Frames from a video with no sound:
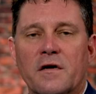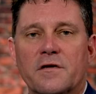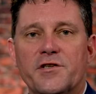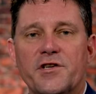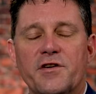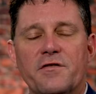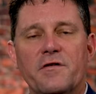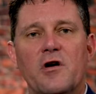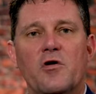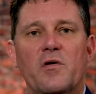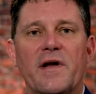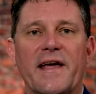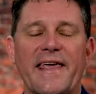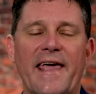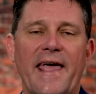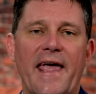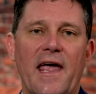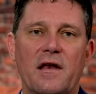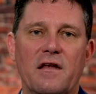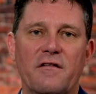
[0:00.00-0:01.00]
Do you know what a
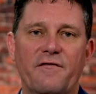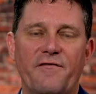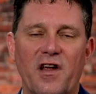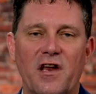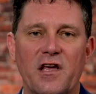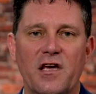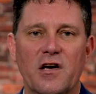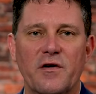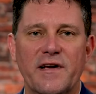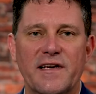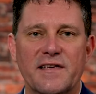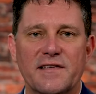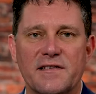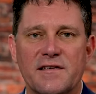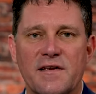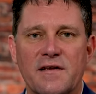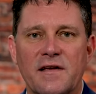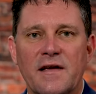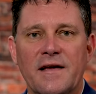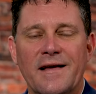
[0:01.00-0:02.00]
candid video
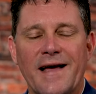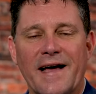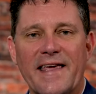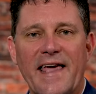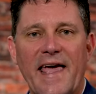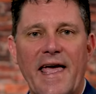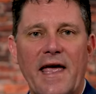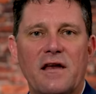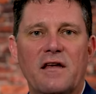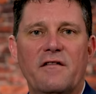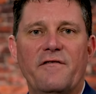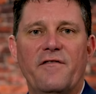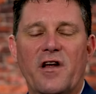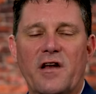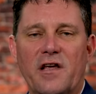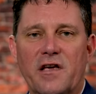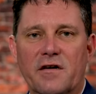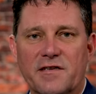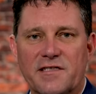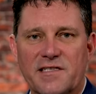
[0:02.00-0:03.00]
is? A candid
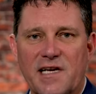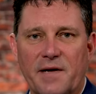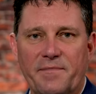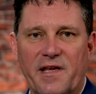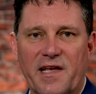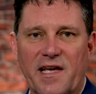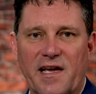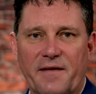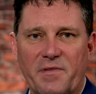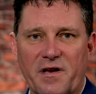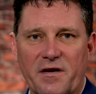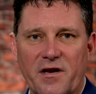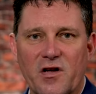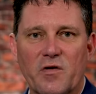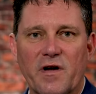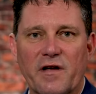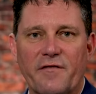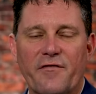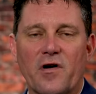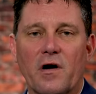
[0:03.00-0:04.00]
video is something I've been
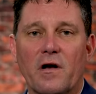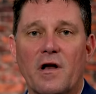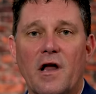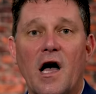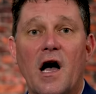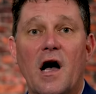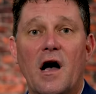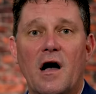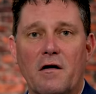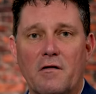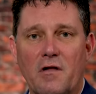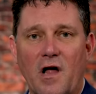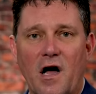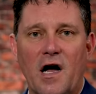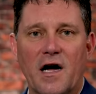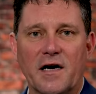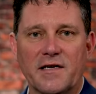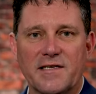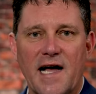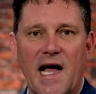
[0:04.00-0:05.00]
doing for a long,
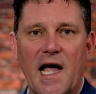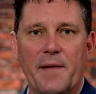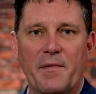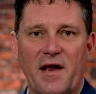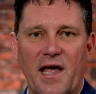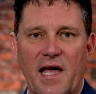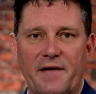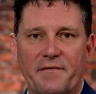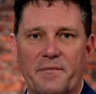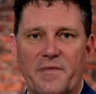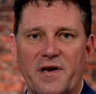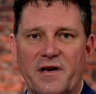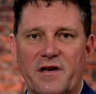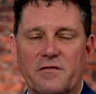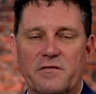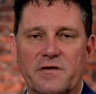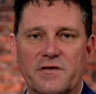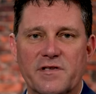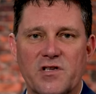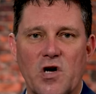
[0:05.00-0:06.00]
long time and haven't been
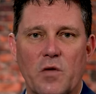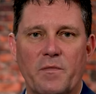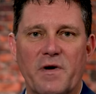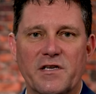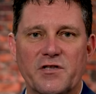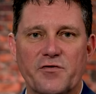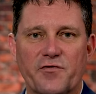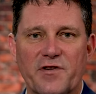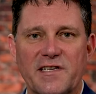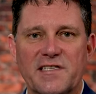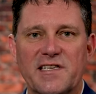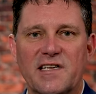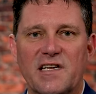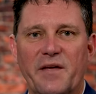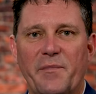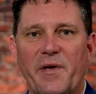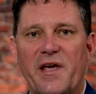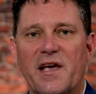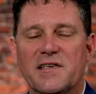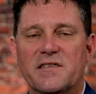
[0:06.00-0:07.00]
doing so much
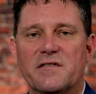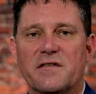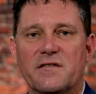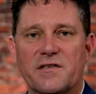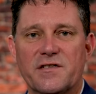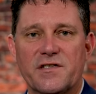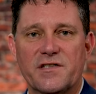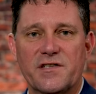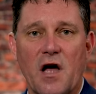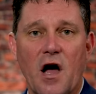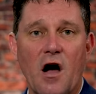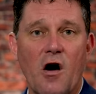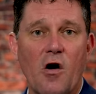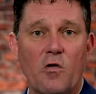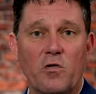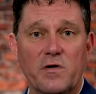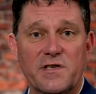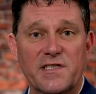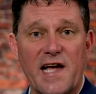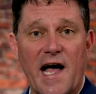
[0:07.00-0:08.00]
recently because they're
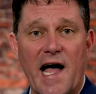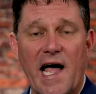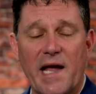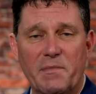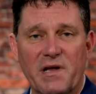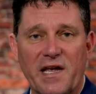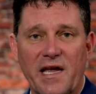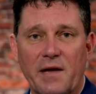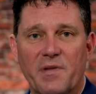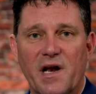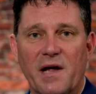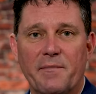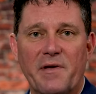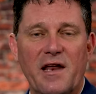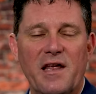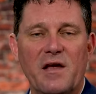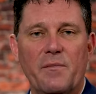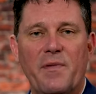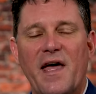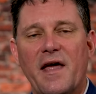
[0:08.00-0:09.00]
so timely. But I'm
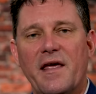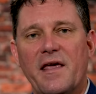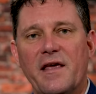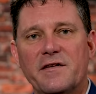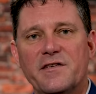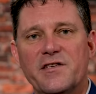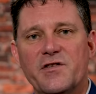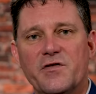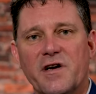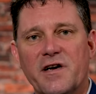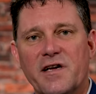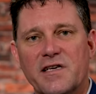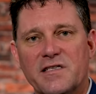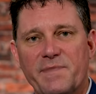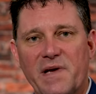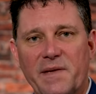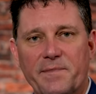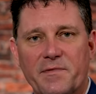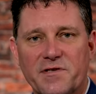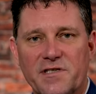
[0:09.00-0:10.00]
getting back into it because
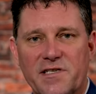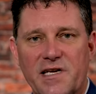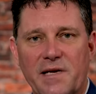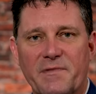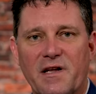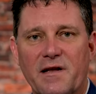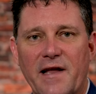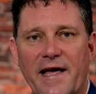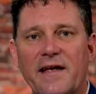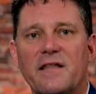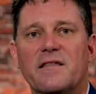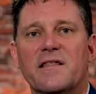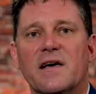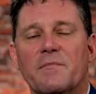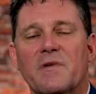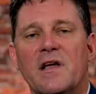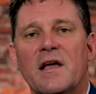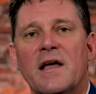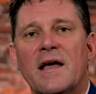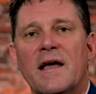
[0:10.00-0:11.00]
people seem to like
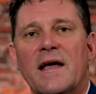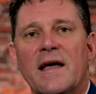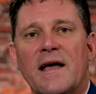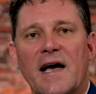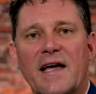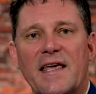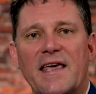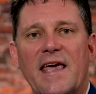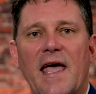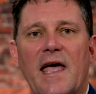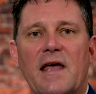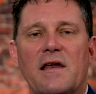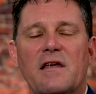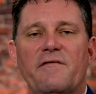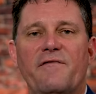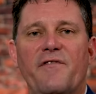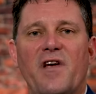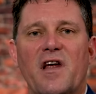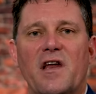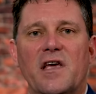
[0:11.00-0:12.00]
them. A
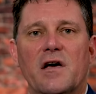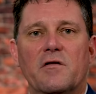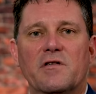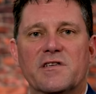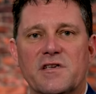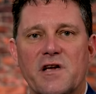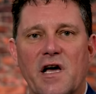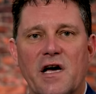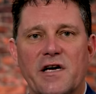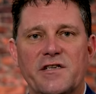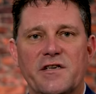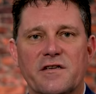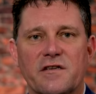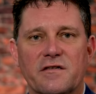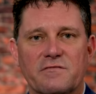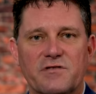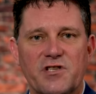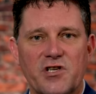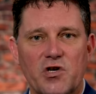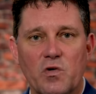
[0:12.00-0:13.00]
candid video is not
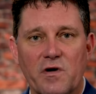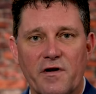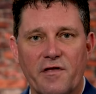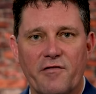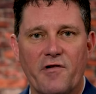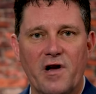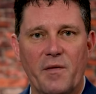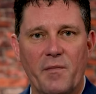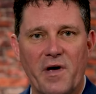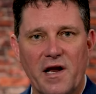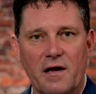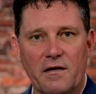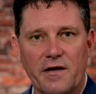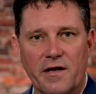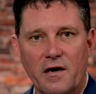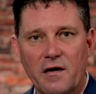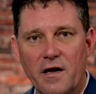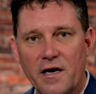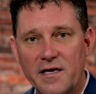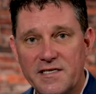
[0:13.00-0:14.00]
your 2 or 3 minute
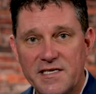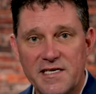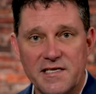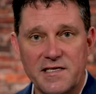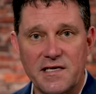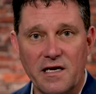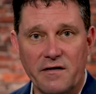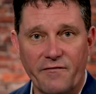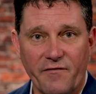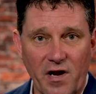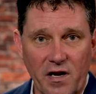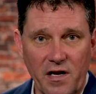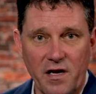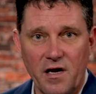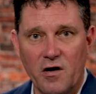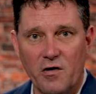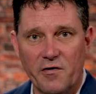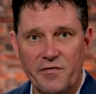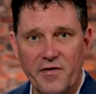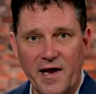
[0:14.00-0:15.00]
little artistic
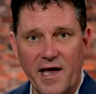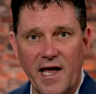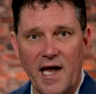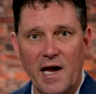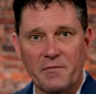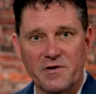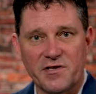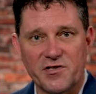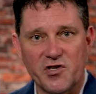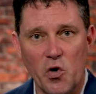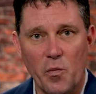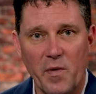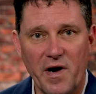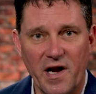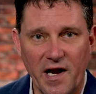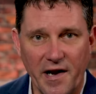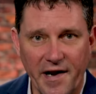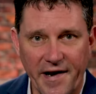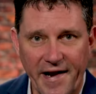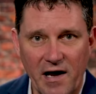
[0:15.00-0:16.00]
video with the camera zooming
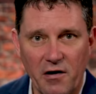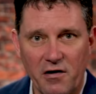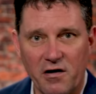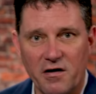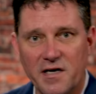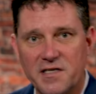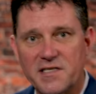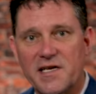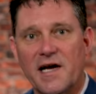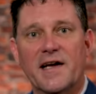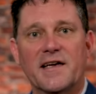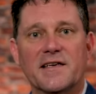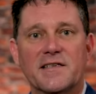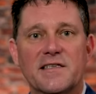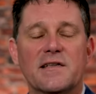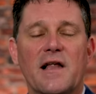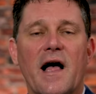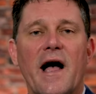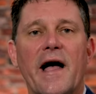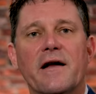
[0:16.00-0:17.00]
in and out or it's on a
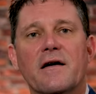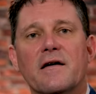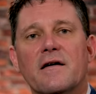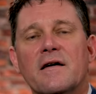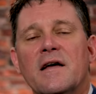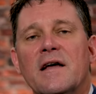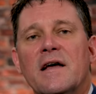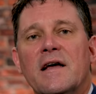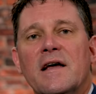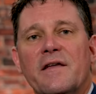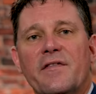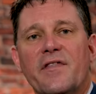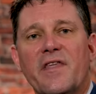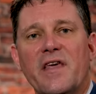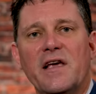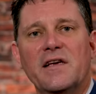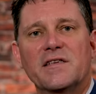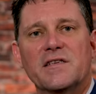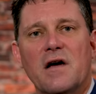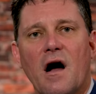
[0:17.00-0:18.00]
slider.
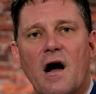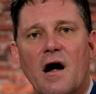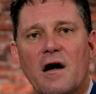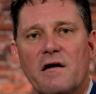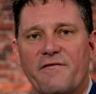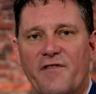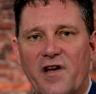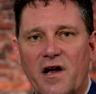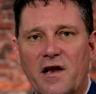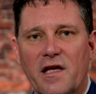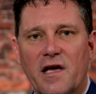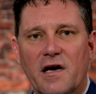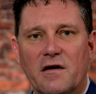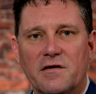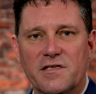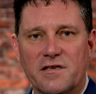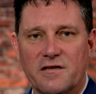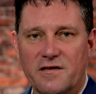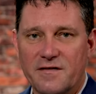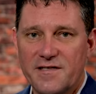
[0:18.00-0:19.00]
These are
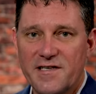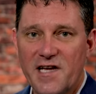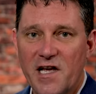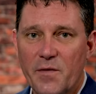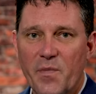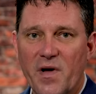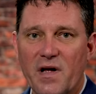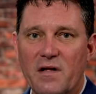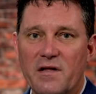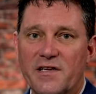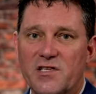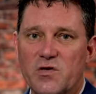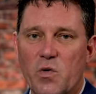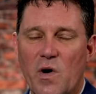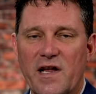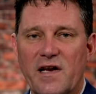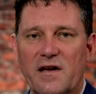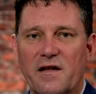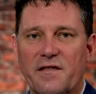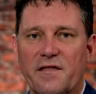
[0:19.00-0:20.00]
videos that are typically
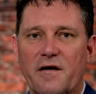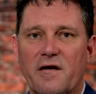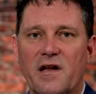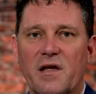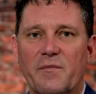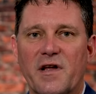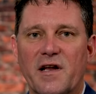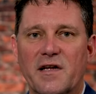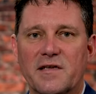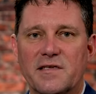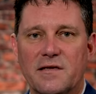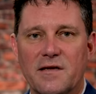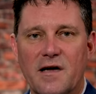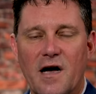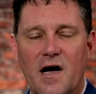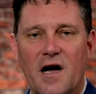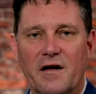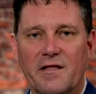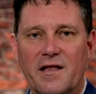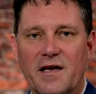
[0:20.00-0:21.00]
20 to 30 minutes
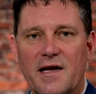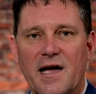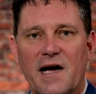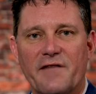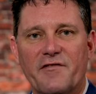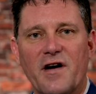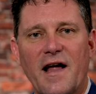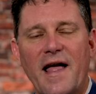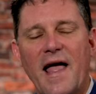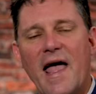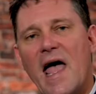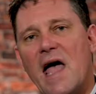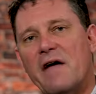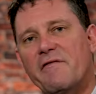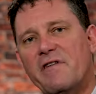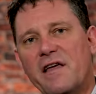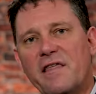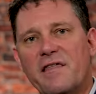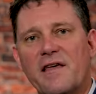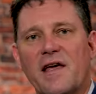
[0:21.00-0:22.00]
long that cover
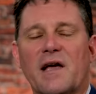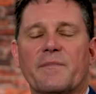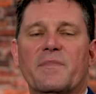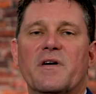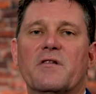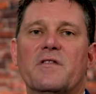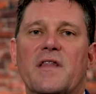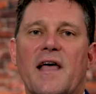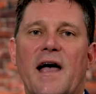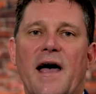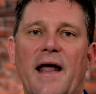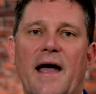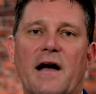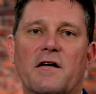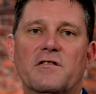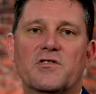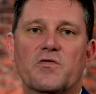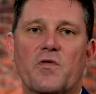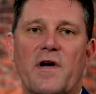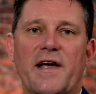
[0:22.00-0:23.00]
everything about that
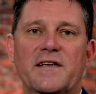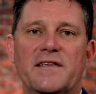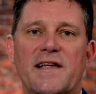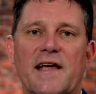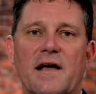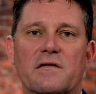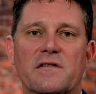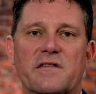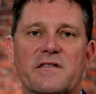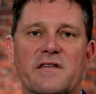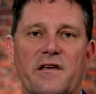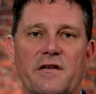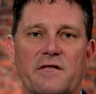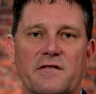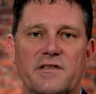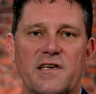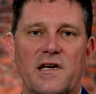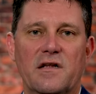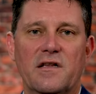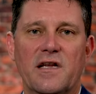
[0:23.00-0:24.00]
house, right down to the
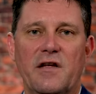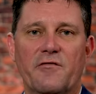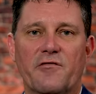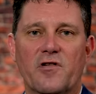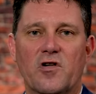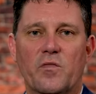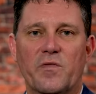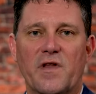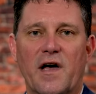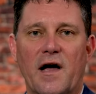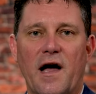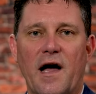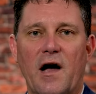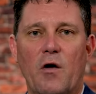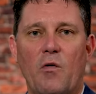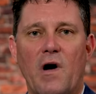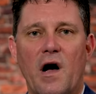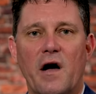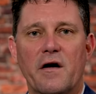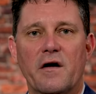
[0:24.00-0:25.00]
utility room, the
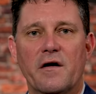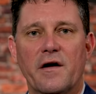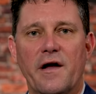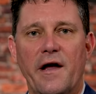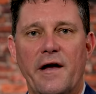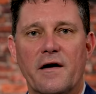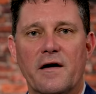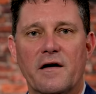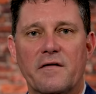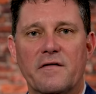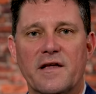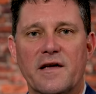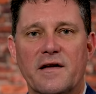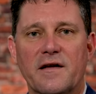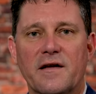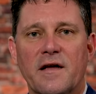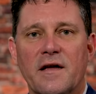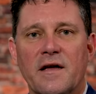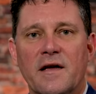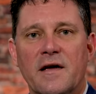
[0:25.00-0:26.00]
hot water heater, the